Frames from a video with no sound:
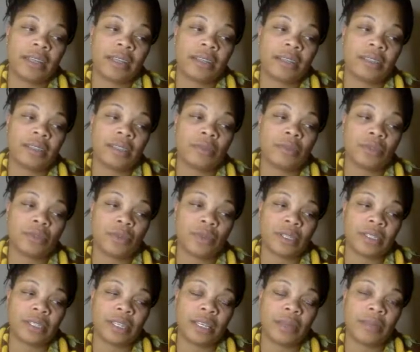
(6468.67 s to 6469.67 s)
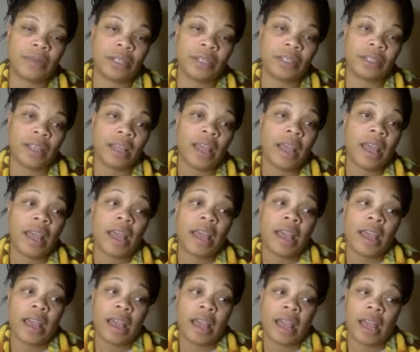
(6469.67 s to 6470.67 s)
some sort of demon.
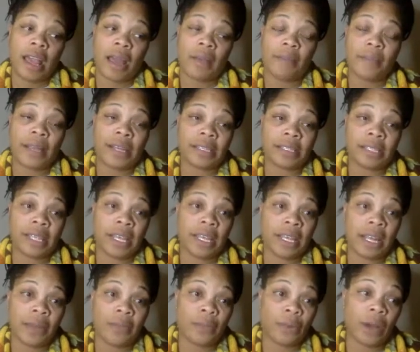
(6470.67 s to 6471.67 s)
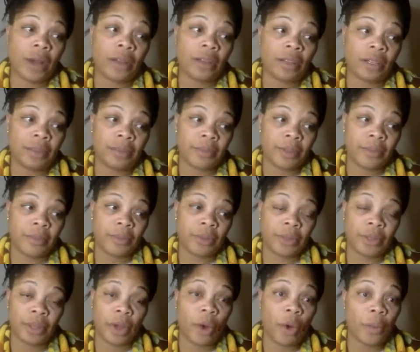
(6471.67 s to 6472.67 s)
I'm not saying I welcome them
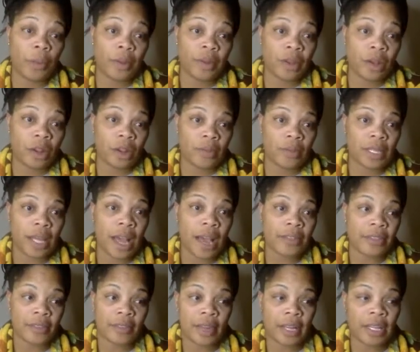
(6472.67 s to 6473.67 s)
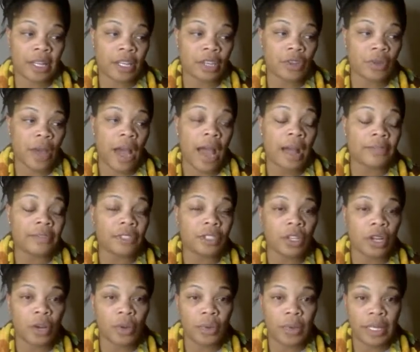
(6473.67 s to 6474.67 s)
with open arms either, right? Like, you have to
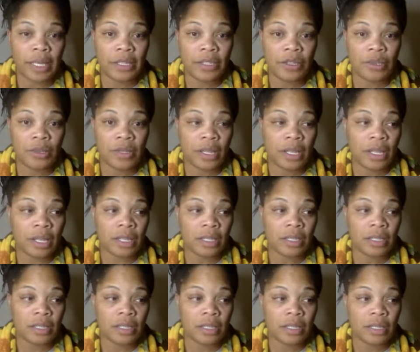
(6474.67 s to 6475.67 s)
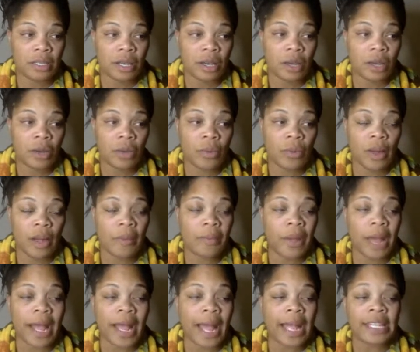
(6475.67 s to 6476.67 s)
go into things aware, but
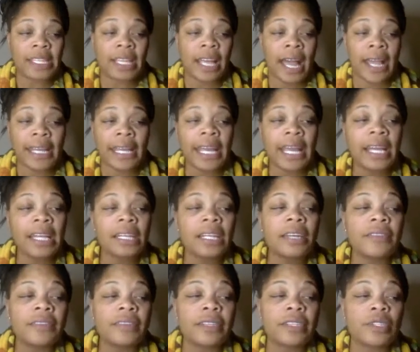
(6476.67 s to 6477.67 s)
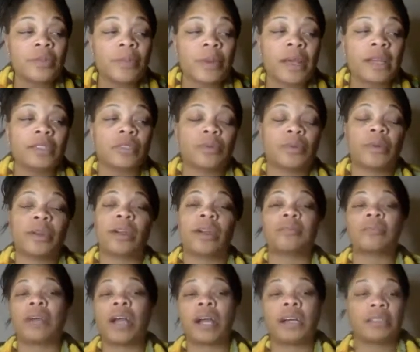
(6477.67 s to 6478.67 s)
I can't live in a space where I'm
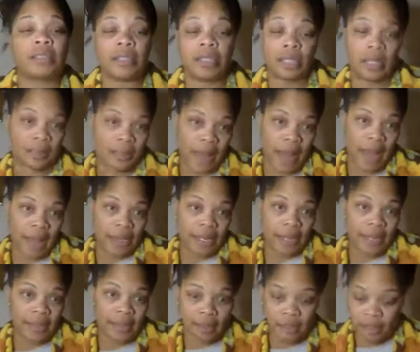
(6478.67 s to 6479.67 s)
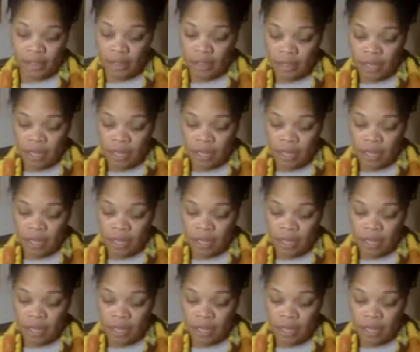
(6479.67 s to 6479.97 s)
constantly mad either.